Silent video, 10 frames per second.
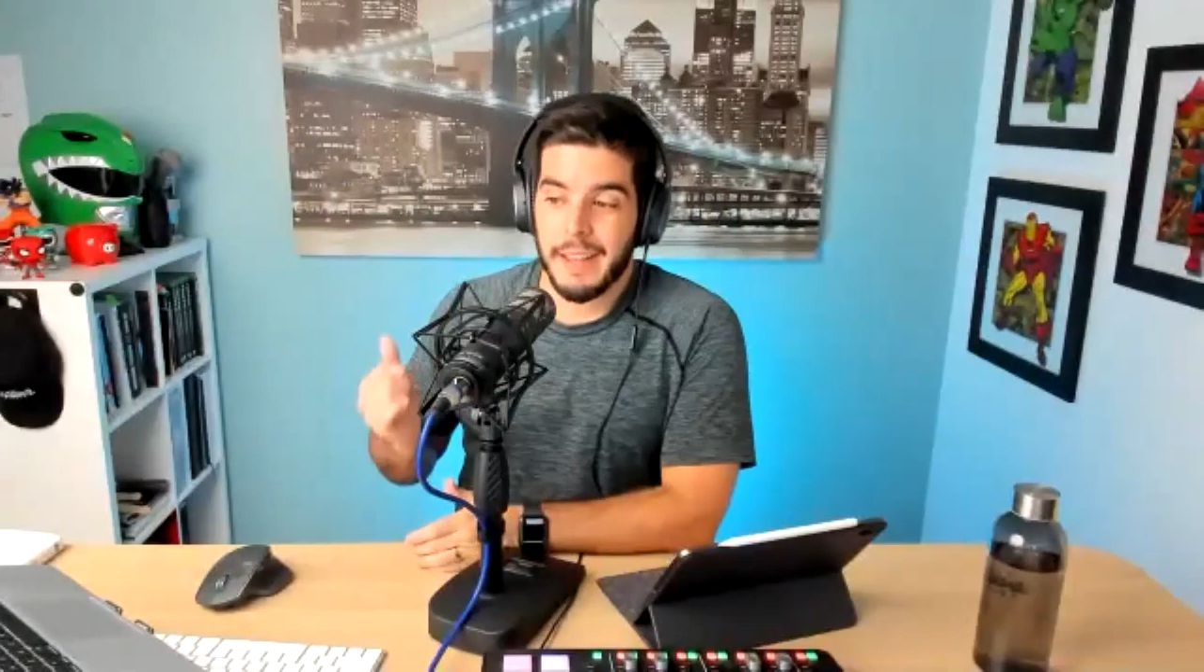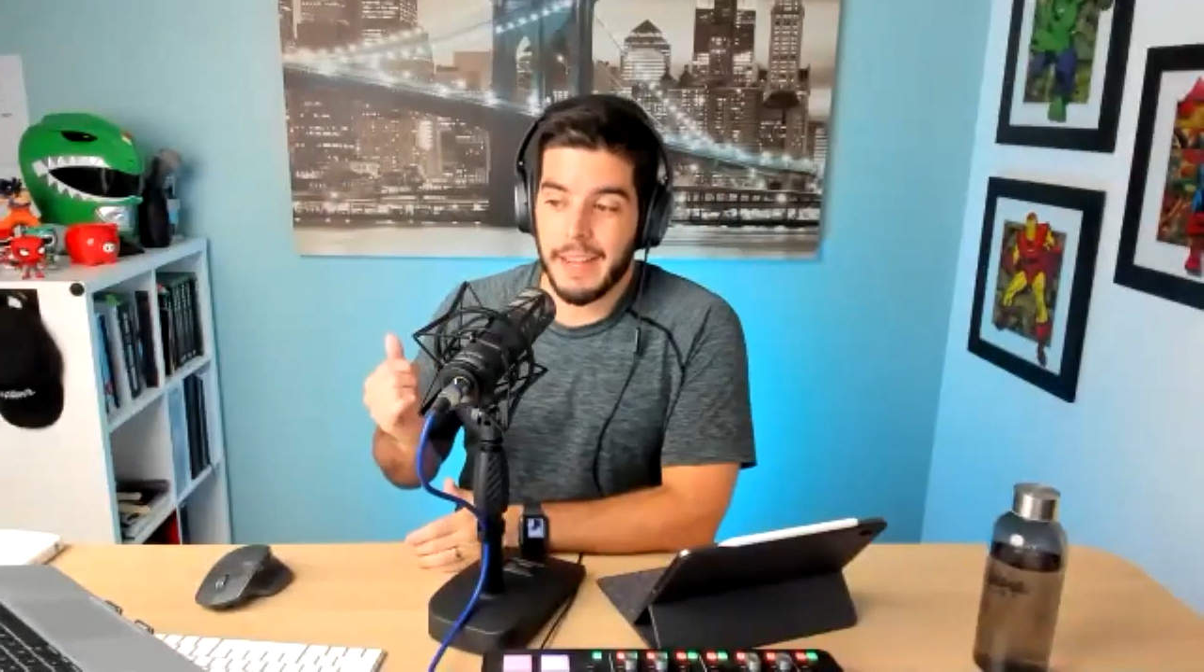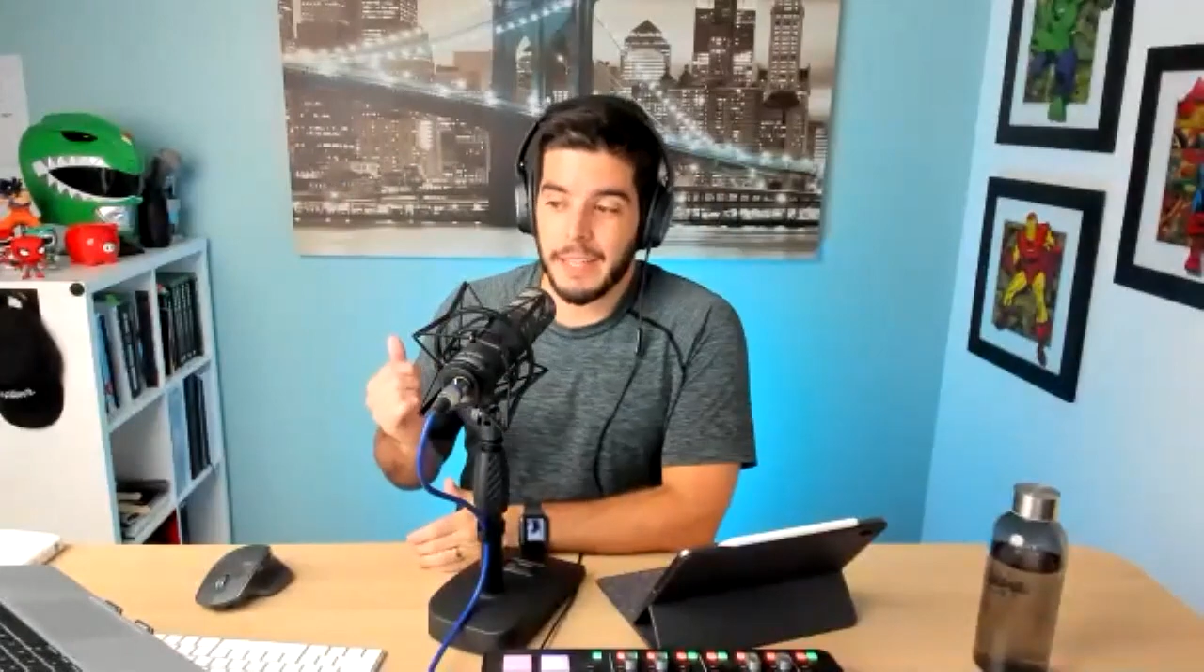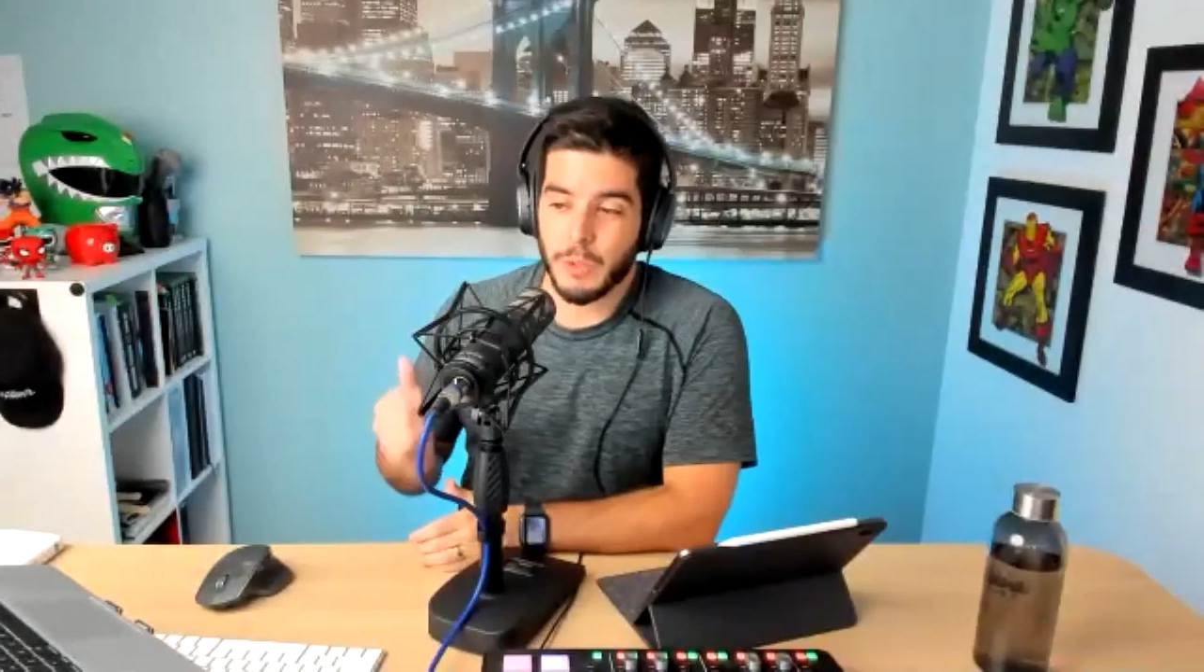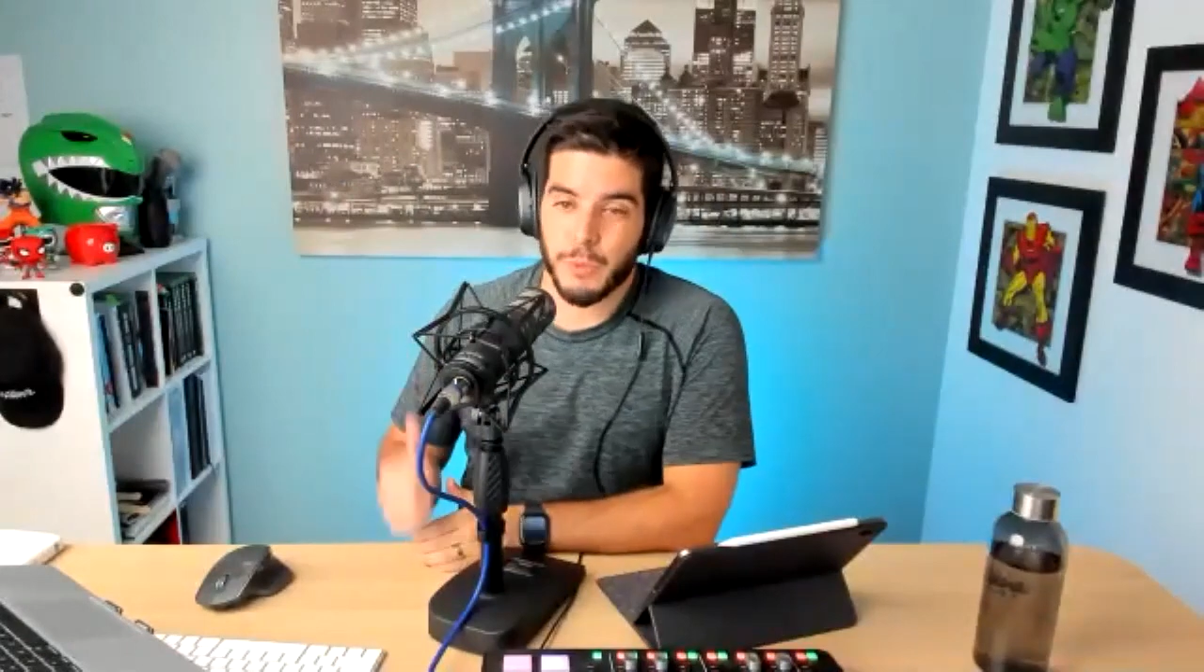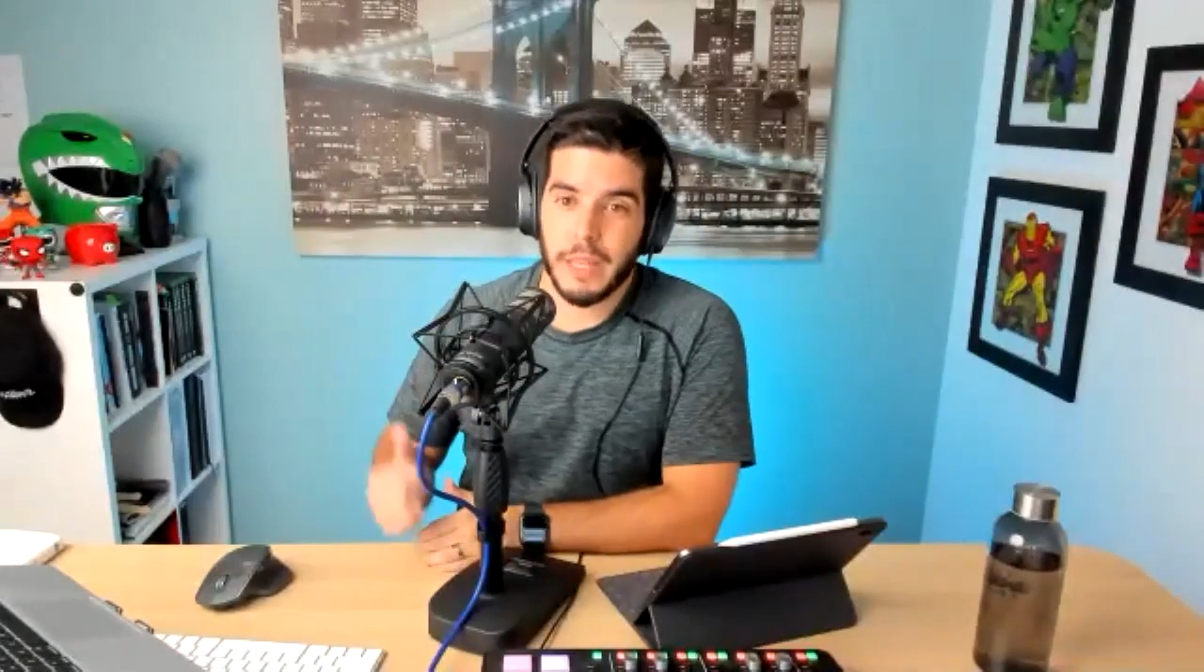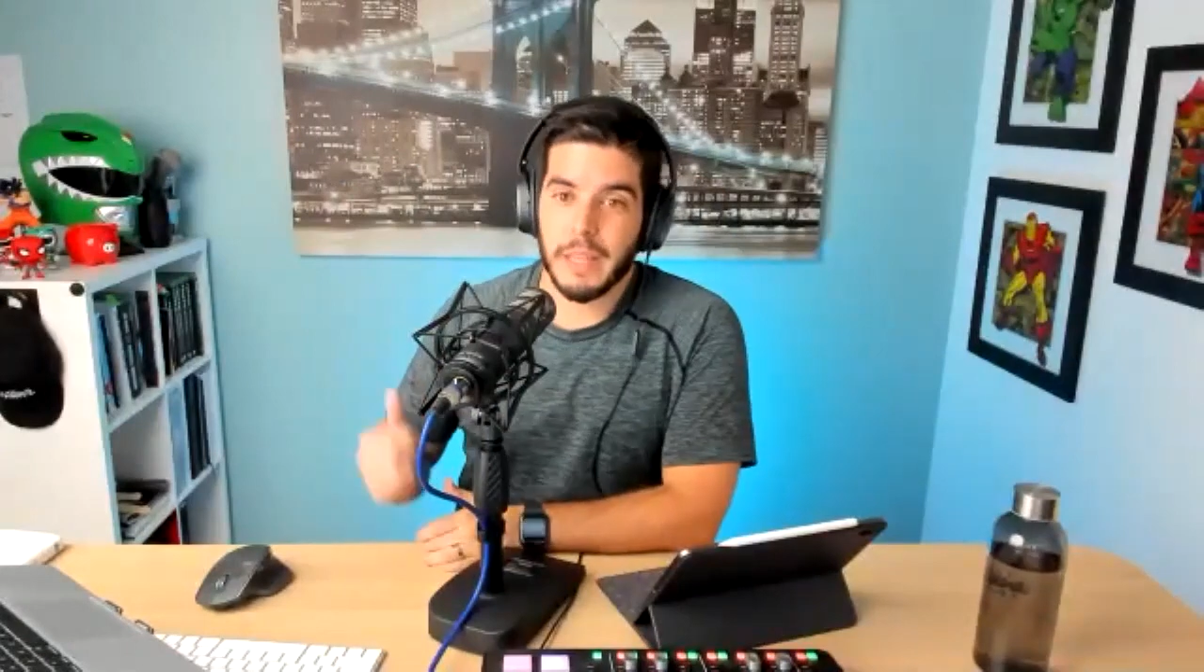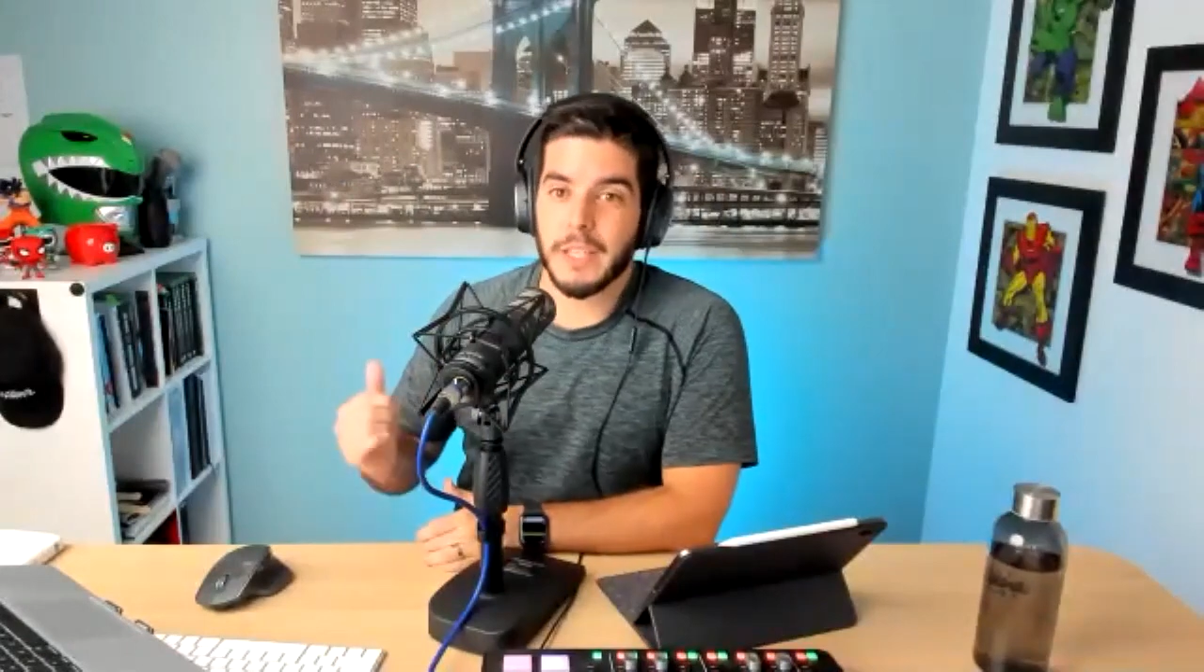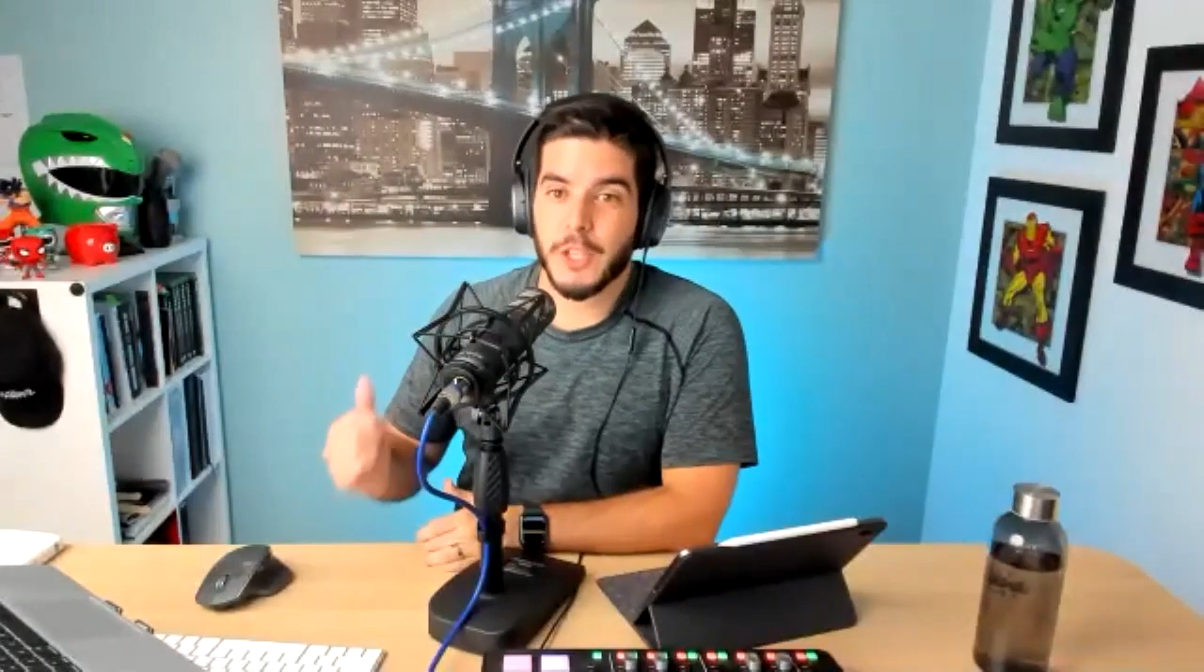it's really